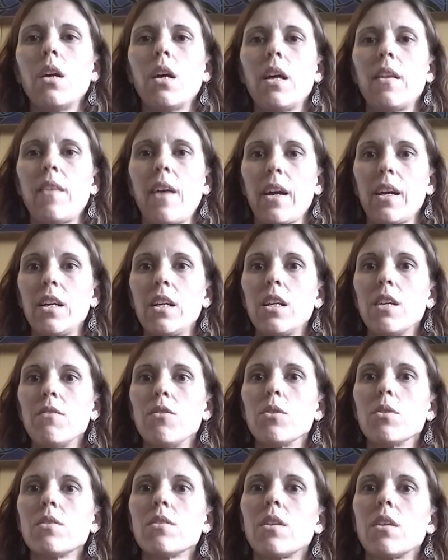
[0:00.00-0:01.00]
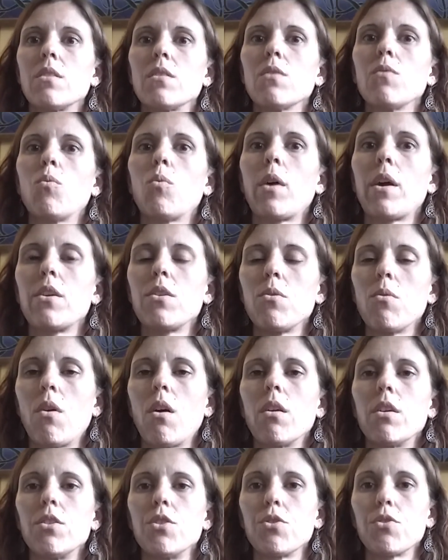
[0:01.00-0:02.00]
And that can give you a sense of where you
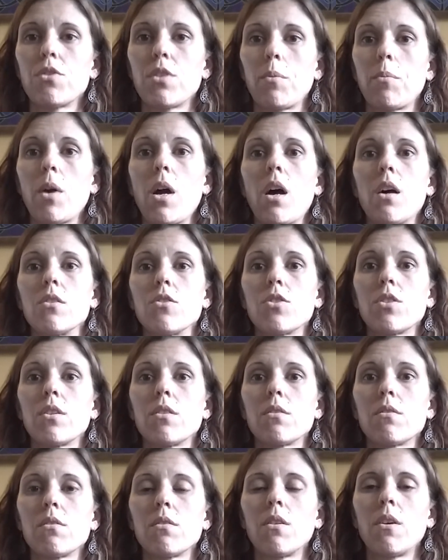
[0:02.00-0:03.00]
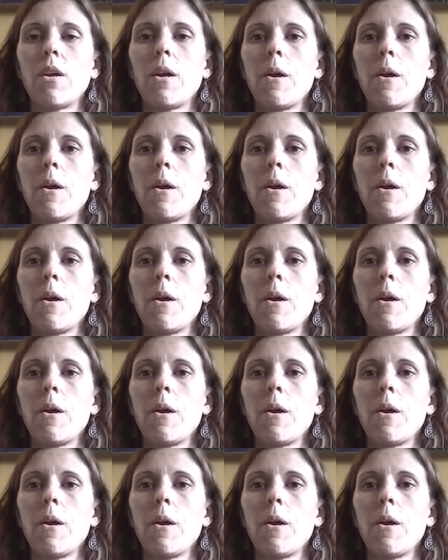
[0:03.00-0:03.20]
are in your subconscious.